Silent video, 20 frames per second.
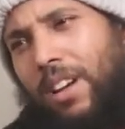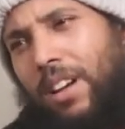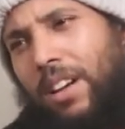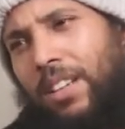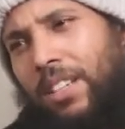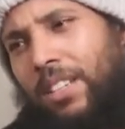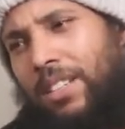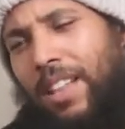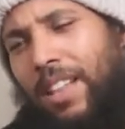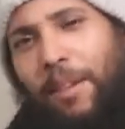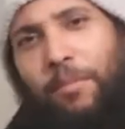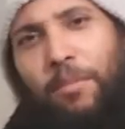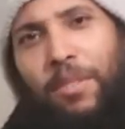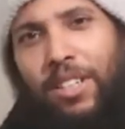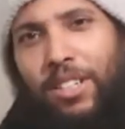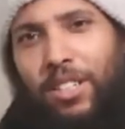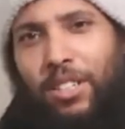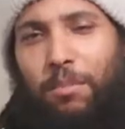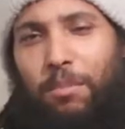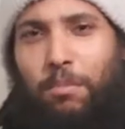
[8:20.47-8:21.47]

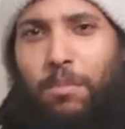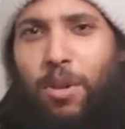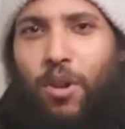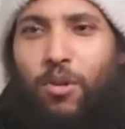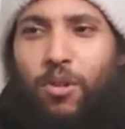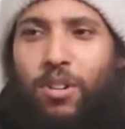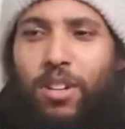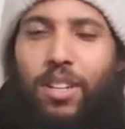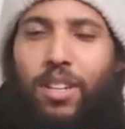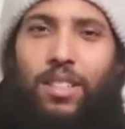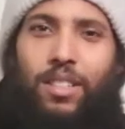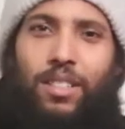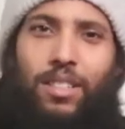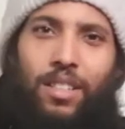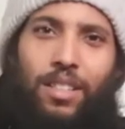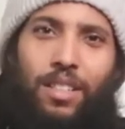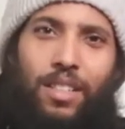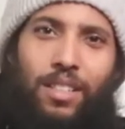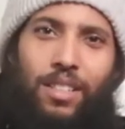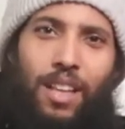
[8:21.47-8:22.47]
established buildings
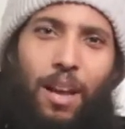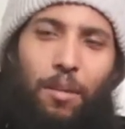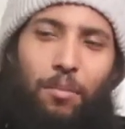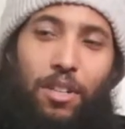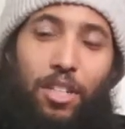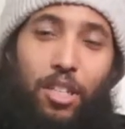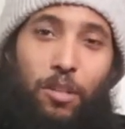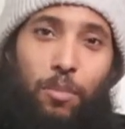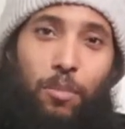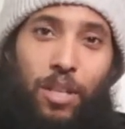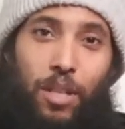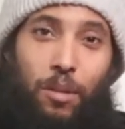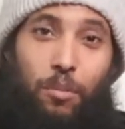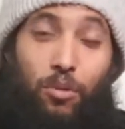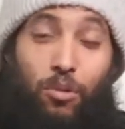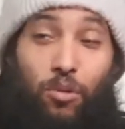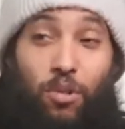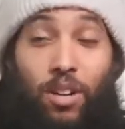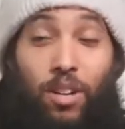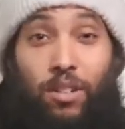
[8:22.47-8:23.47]
and established
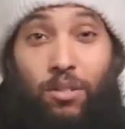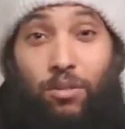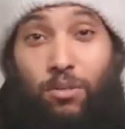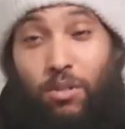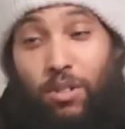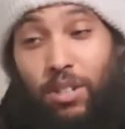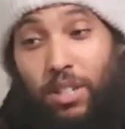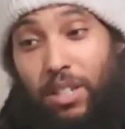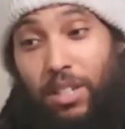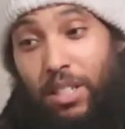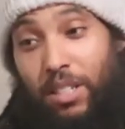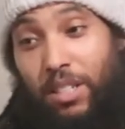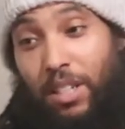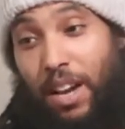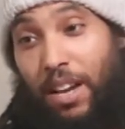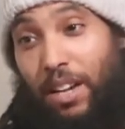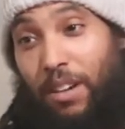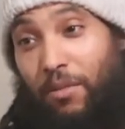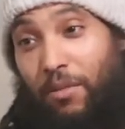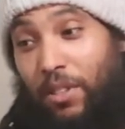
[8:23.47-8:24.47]
people and all of these
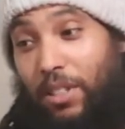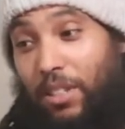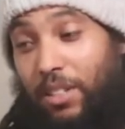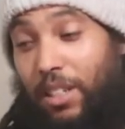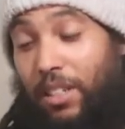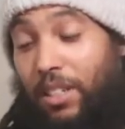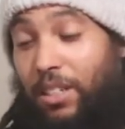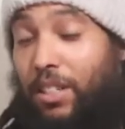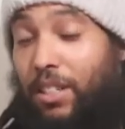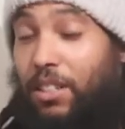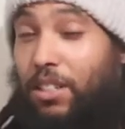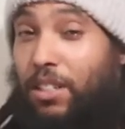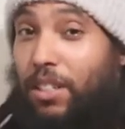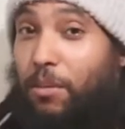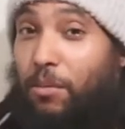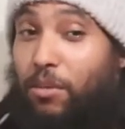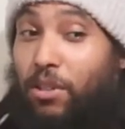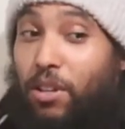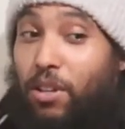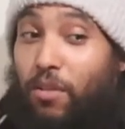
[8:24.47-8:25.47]
kind of things? And he said to
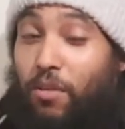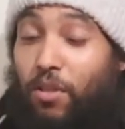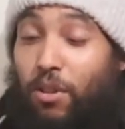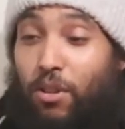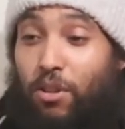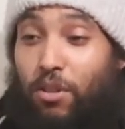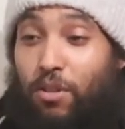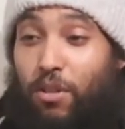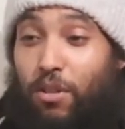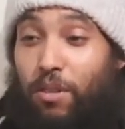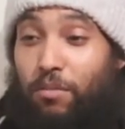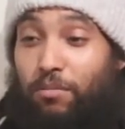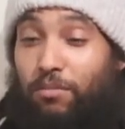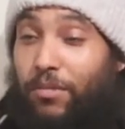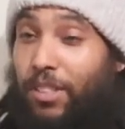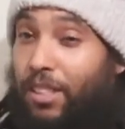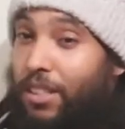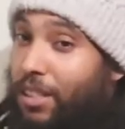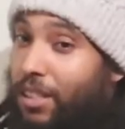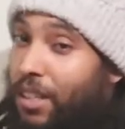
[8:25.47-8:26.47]
himself, you know what,
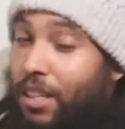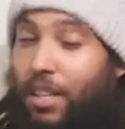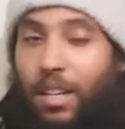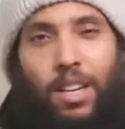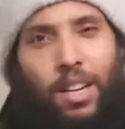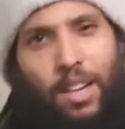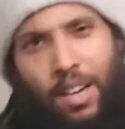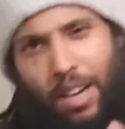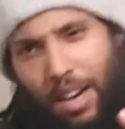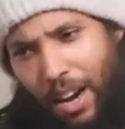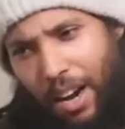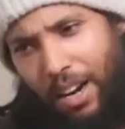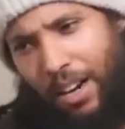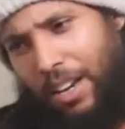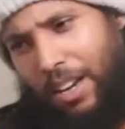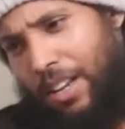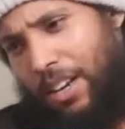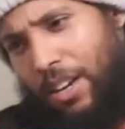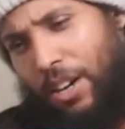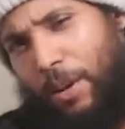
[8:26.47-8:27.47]
I'm
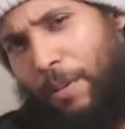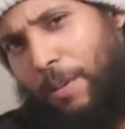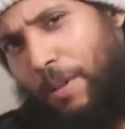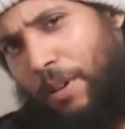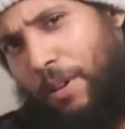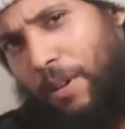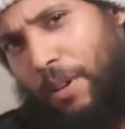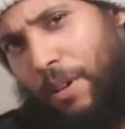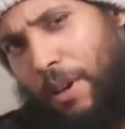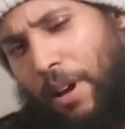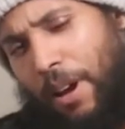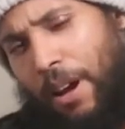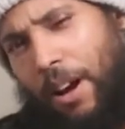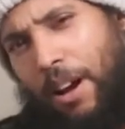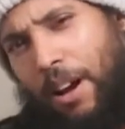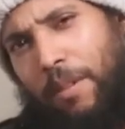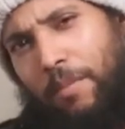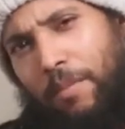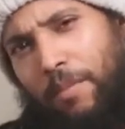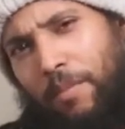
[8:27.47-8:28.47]
going to help
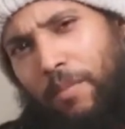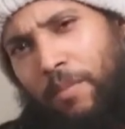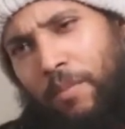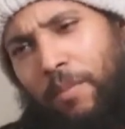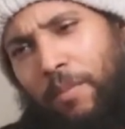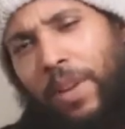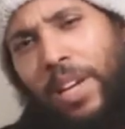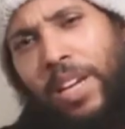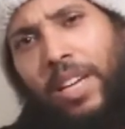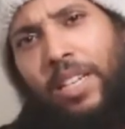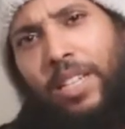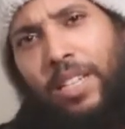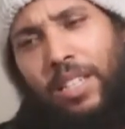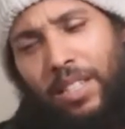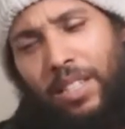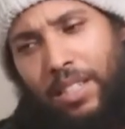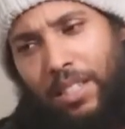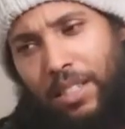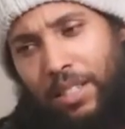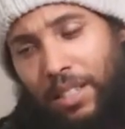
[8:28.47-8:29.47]
make
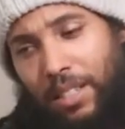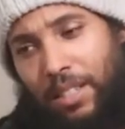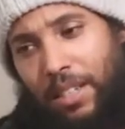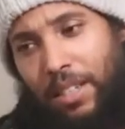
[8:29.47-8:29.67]
these